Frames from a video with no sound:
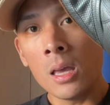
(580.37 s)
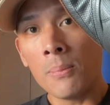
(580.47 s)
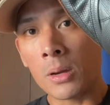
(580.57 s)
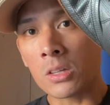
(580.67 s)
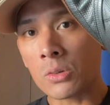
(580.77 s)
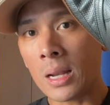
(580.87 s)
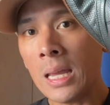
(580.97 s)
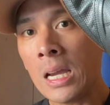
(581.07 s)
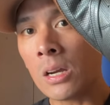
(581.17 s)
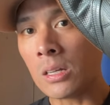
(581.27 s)
because right
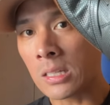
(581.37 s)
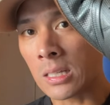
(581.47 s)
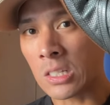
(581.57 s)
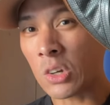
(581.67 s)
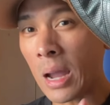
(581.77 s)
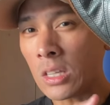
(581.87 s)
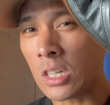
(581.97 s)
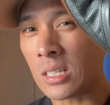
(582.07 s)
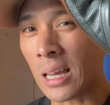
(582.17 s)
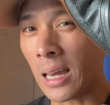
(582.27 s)
here is the
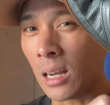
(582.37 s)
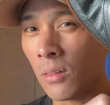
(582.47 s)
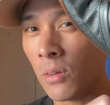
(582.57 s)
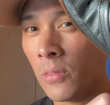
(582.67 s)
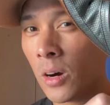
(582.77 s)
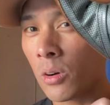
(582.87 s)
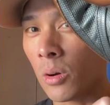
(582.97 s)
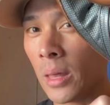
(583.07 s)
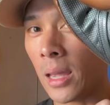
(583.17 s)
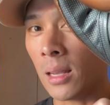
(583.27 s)
scratchy side of the
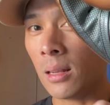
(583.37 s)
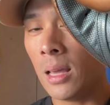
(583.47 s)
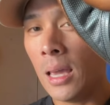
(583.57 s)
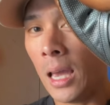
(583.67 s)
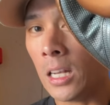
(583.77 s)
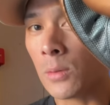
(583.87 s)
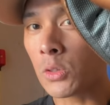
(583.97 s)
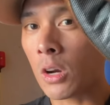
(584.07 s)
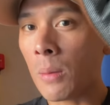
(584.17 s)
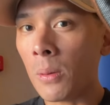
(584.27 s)
Velcro that can end up
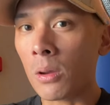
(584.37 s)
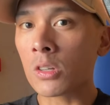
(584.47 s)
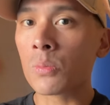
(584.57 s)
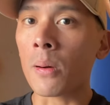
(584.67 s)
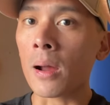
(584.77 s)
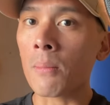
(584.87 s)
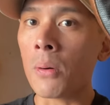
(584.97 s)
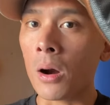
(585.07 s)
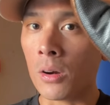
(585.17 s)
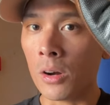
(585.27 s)
scraping your sparring
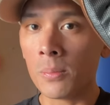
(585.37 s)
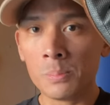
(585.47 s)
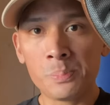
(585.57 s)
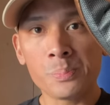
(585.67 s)
partner.